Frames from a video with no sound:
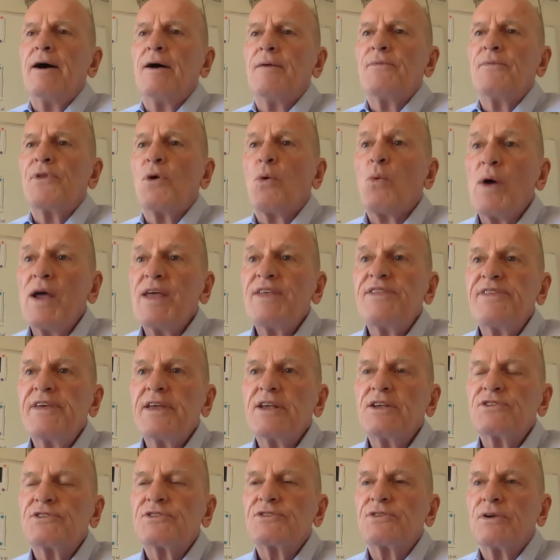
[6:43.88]
The way
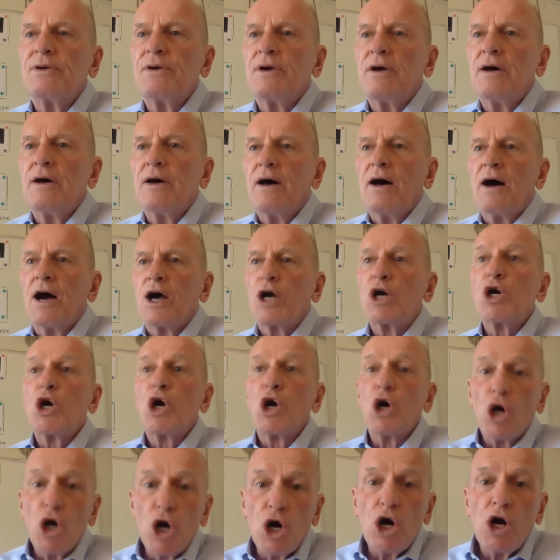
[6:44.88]
things
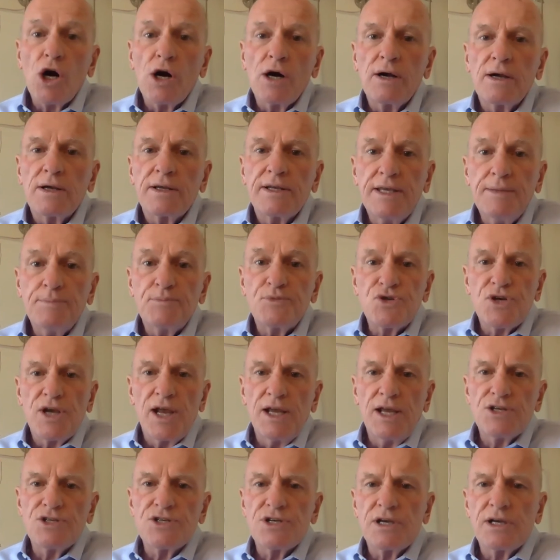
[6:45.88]
occur keep
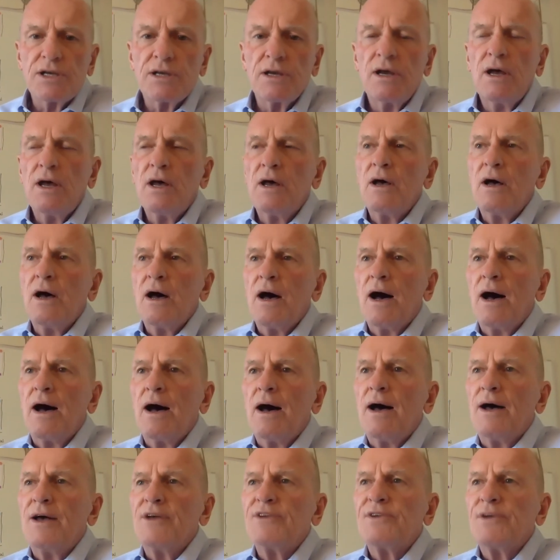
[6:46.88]
changing.
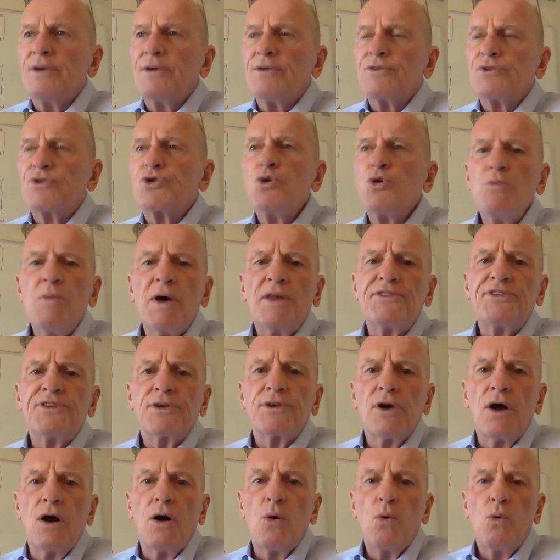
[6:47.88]
2 months
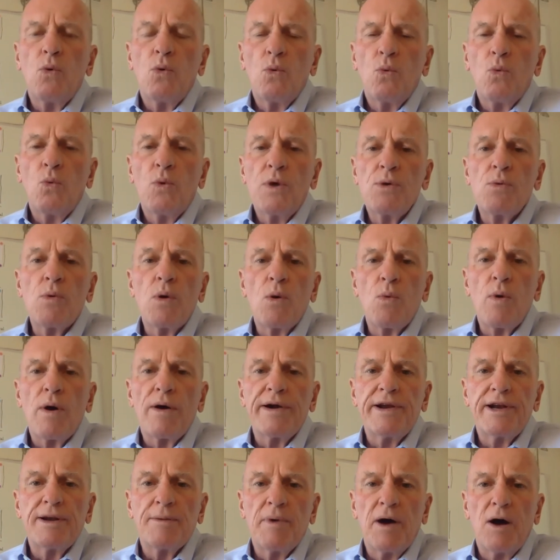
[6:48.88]
ago, we were
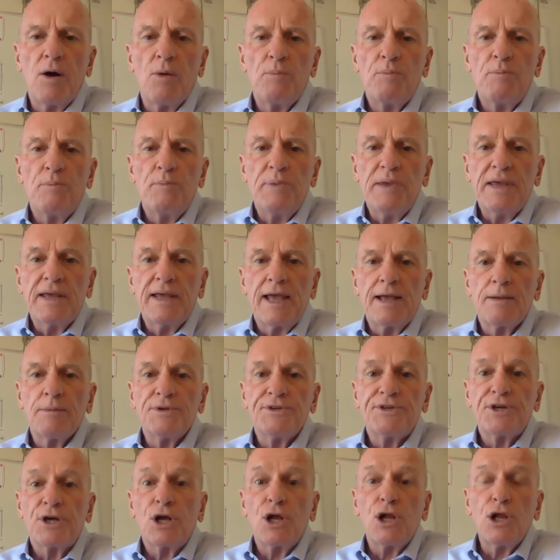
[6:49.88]
worried about being able
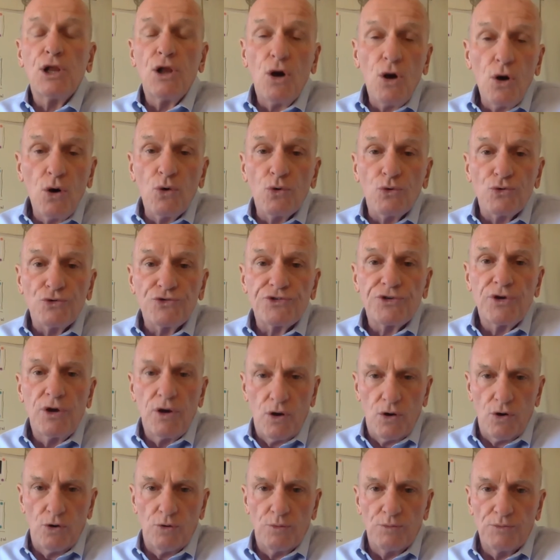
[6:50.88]
to close
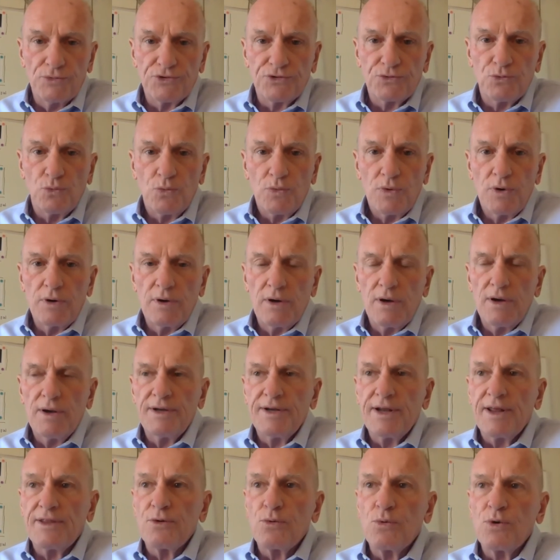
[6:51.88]
homes.
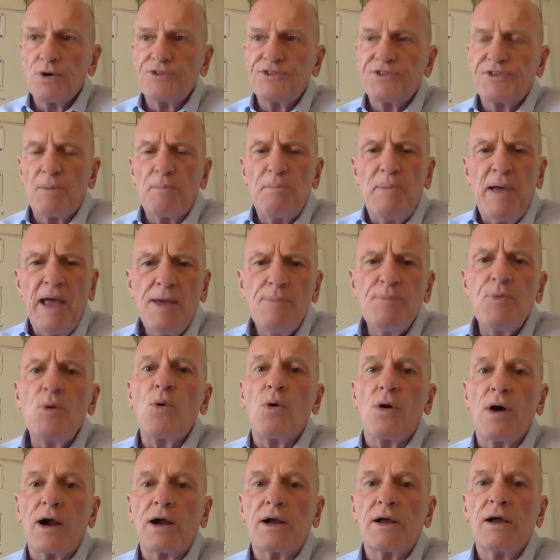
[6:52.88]
In other words, the
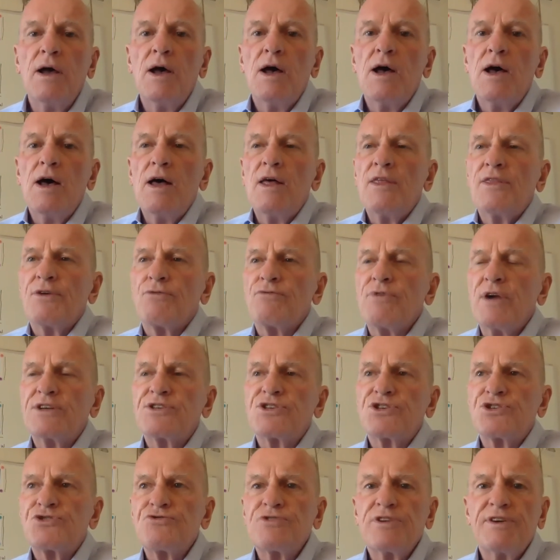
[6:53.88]
paperwork, the
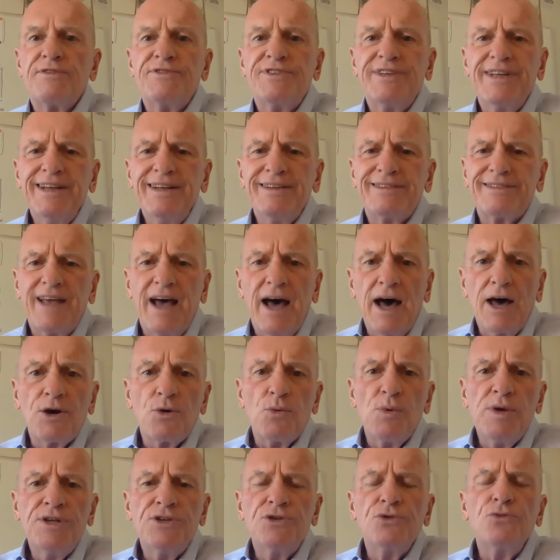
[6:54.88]
registry of deeds, how do
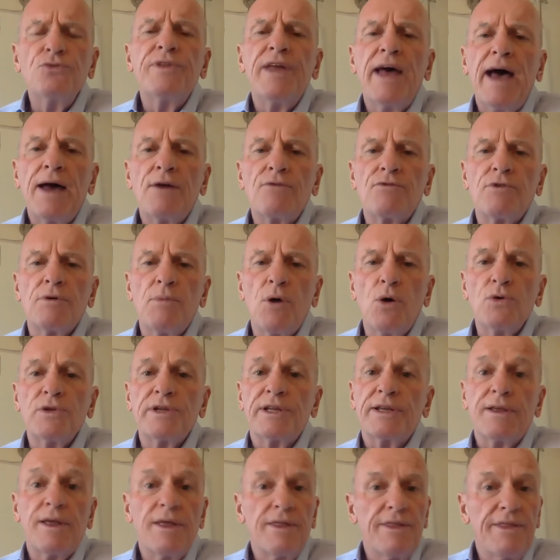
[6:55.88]
we do that remotely?